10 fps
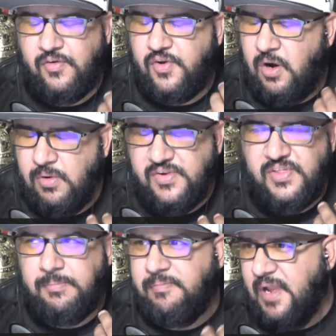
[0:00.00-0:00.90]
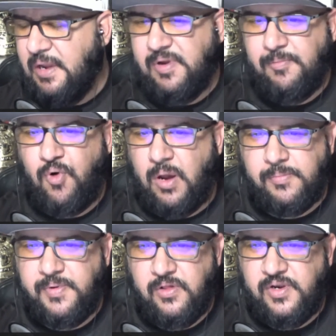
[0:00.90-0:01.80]
always the maybe
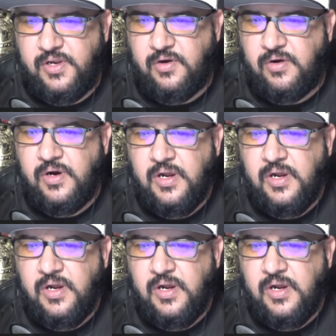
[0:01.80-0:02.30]
probability here.